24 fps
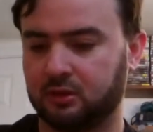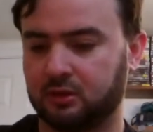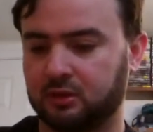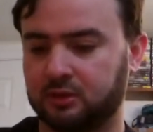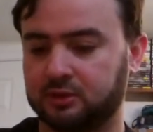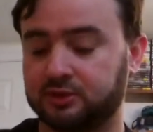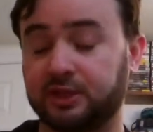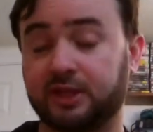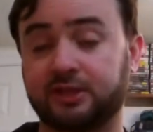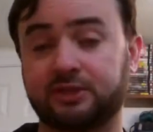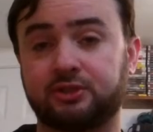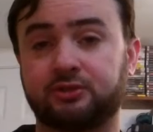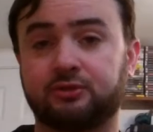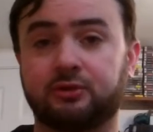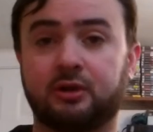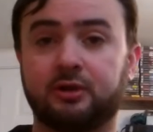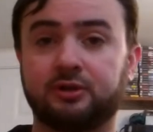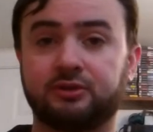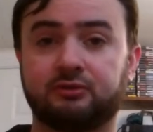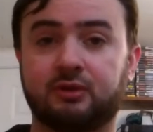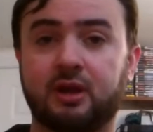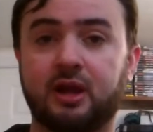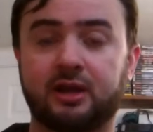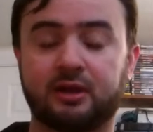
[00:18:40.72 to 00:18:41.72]
sex,
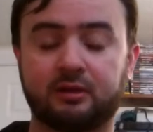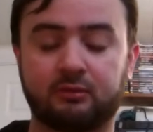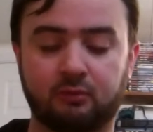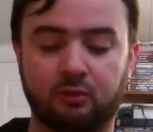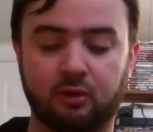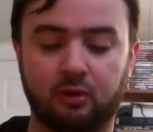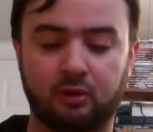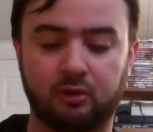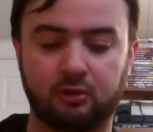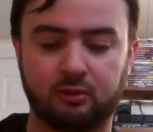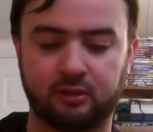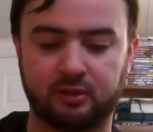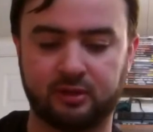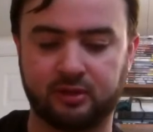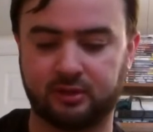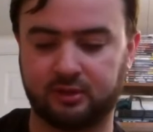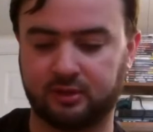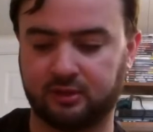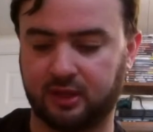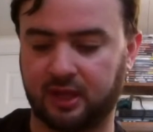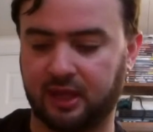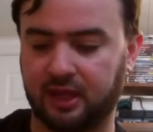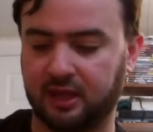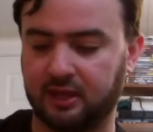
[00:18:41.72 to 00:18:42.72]
drugs, rock and roll,
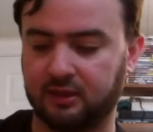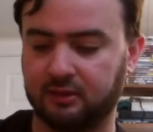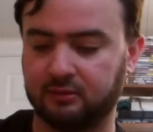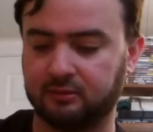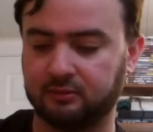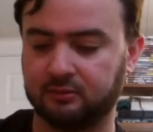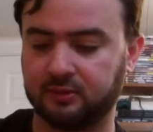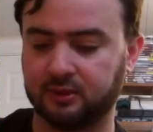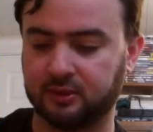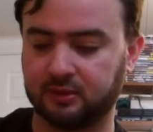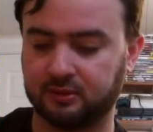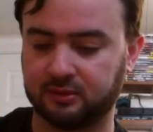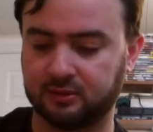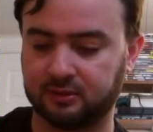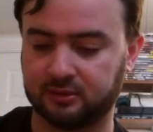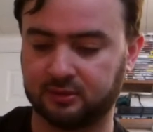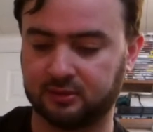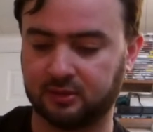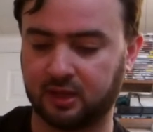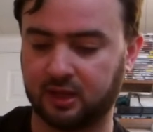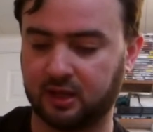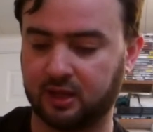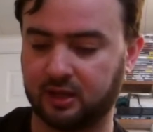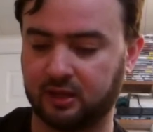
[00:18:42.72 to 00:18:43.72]
and
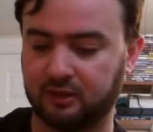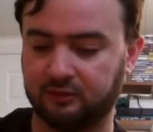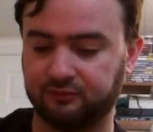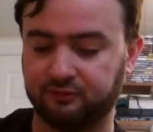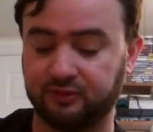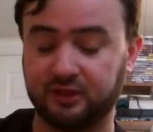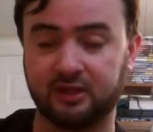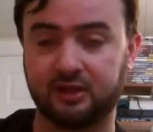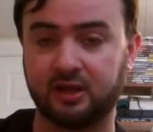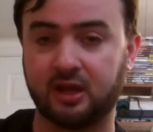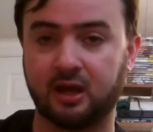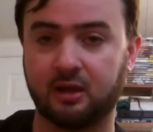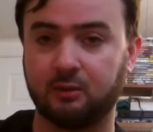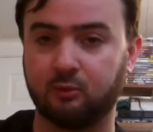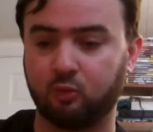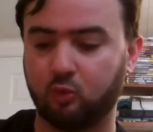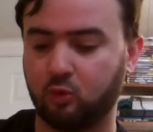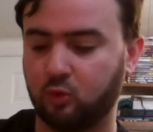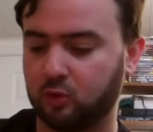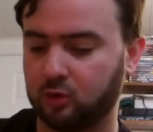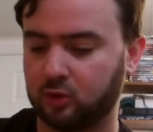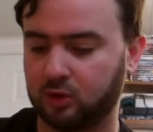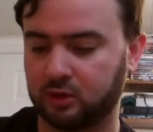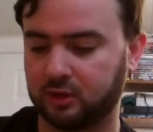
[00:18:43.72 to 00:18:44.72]
Vietnam
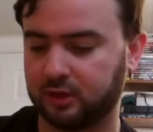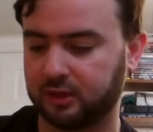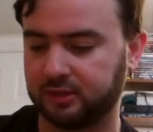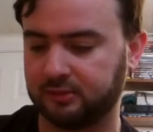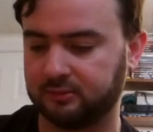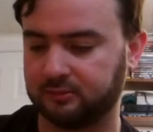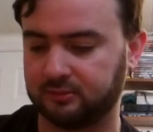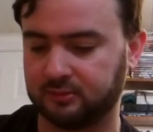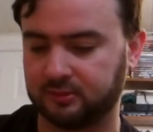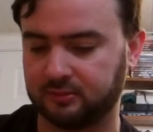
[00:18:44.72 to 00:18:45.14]
War, and